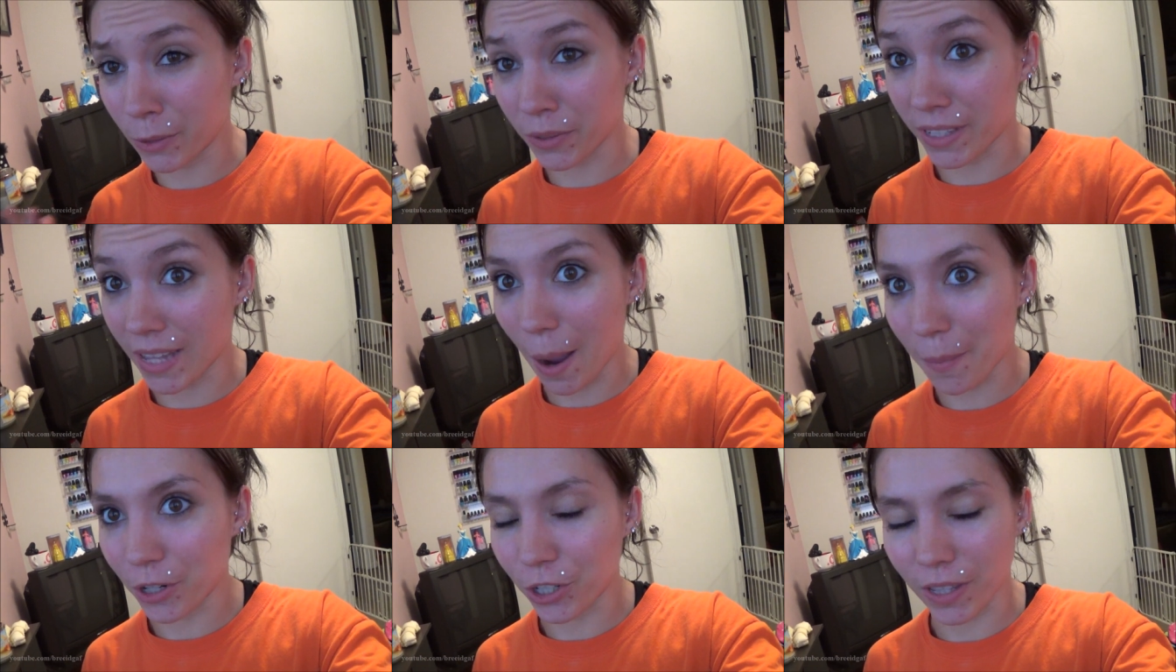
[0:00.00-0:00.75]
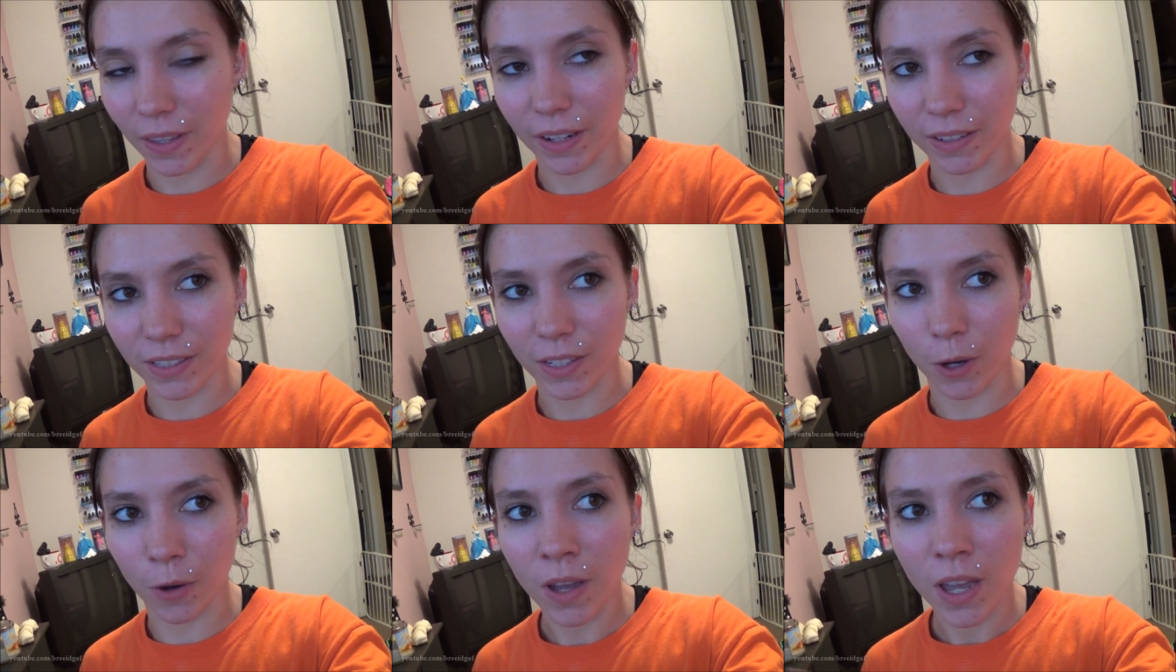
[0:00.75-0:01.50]
there was that much in there.
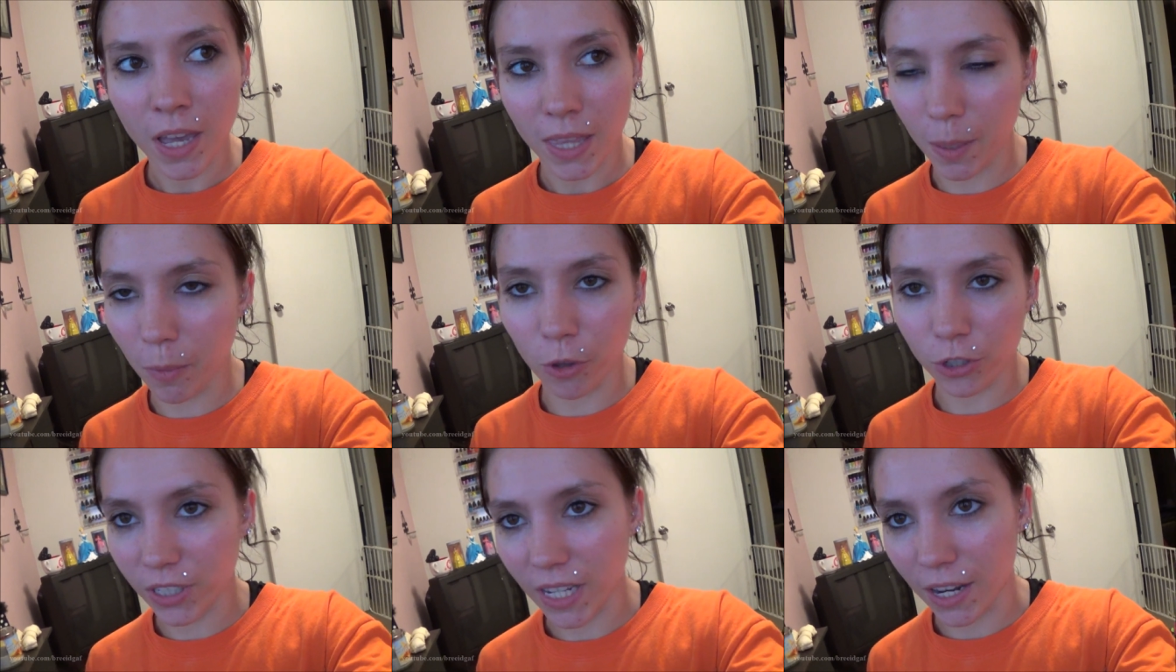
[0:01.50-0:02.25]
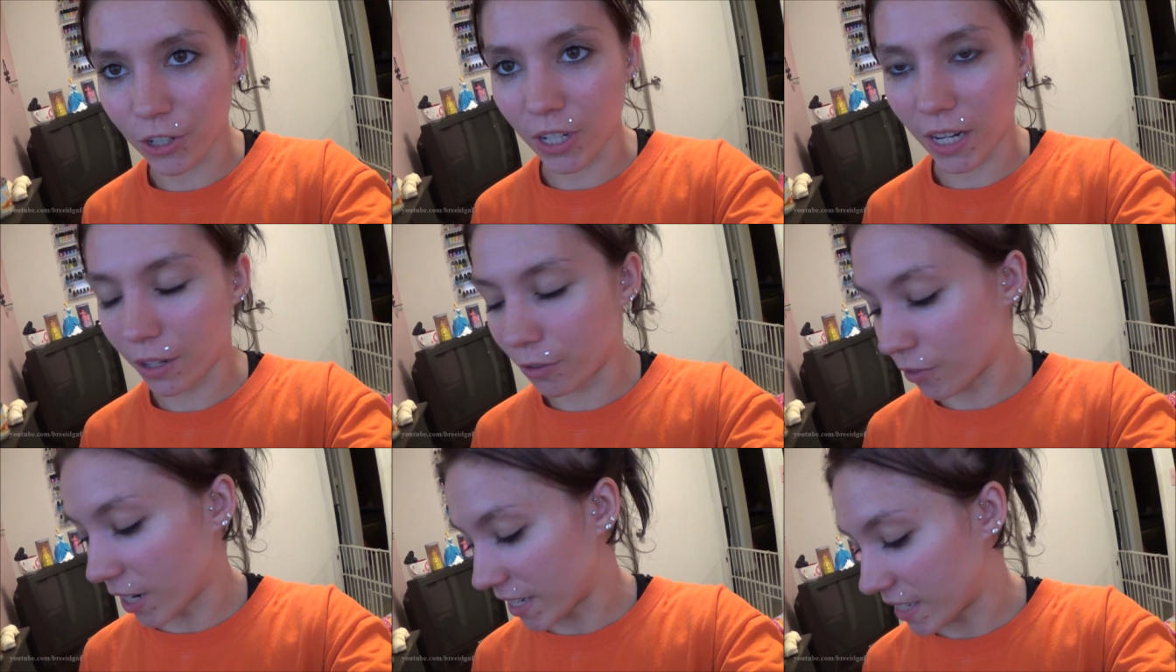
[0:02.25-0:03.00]
So they both just had chicken
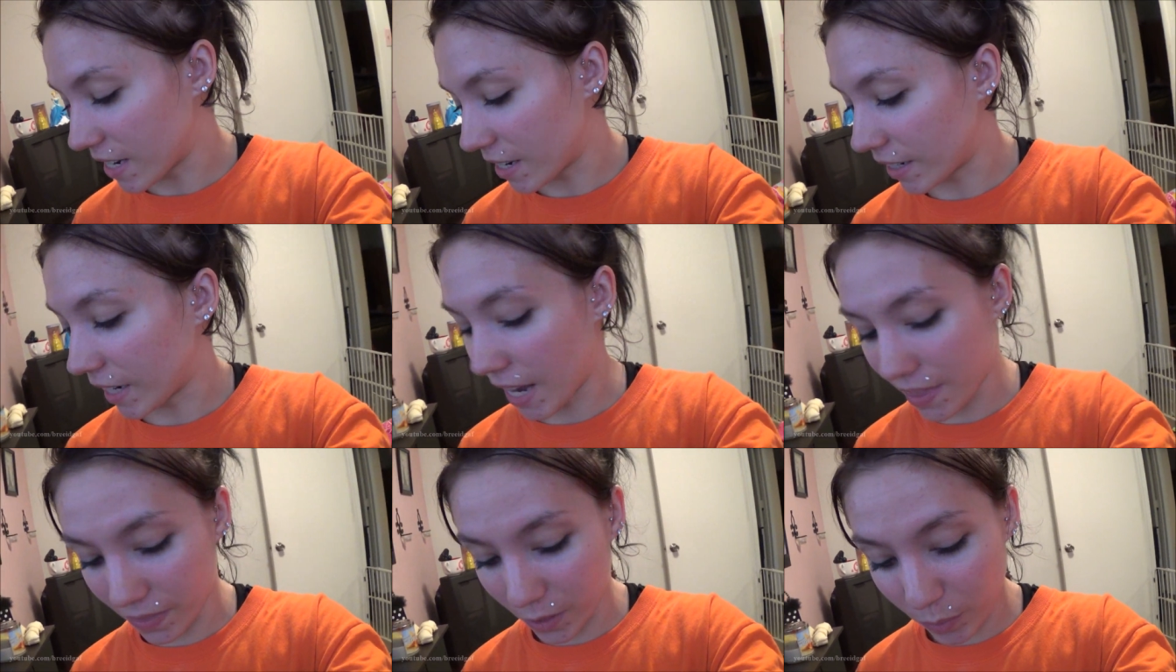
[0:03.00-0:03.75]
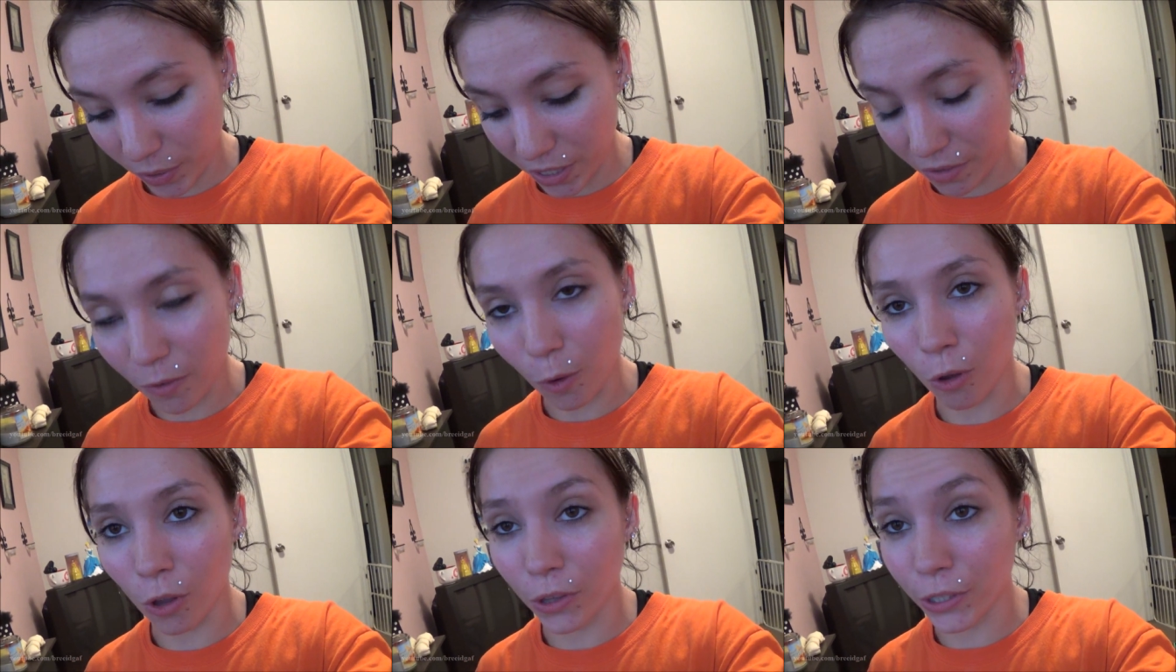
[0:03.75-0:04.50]
and rice dinner, and they're pretty
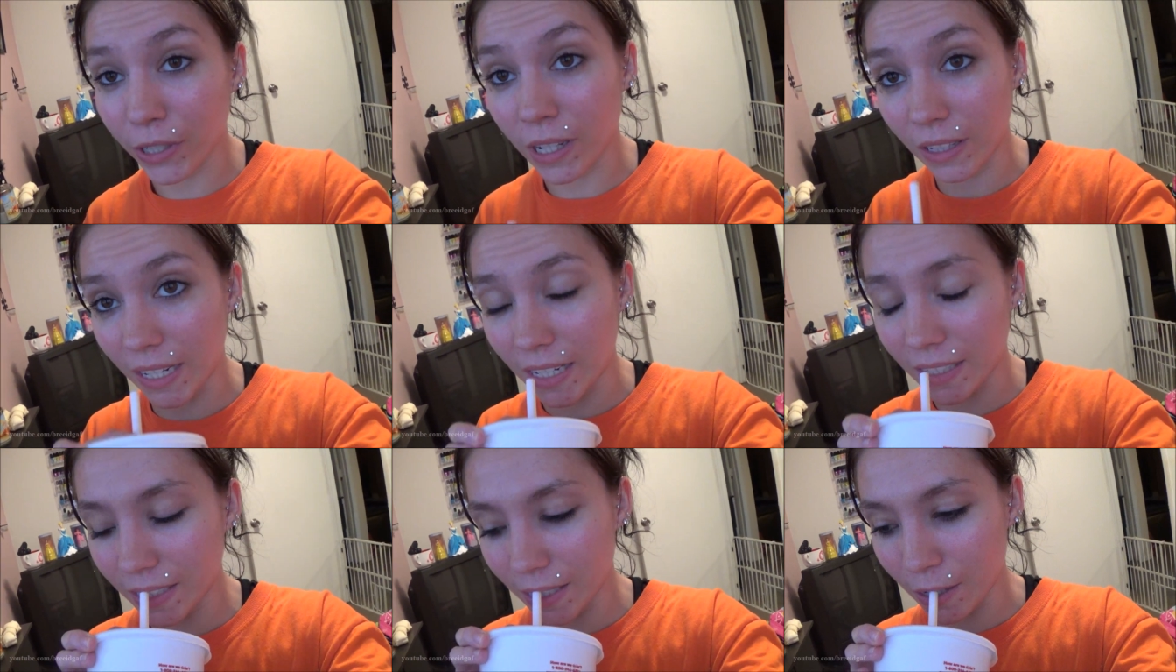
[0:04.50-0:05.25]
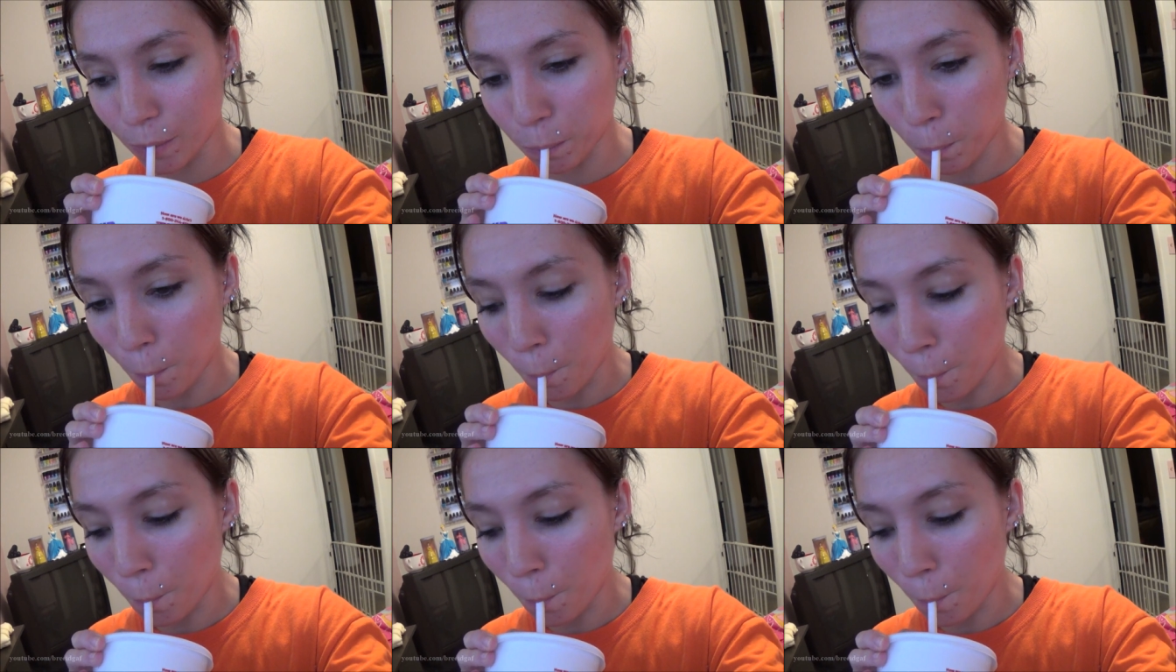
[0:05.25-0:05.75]
full and they're clean, so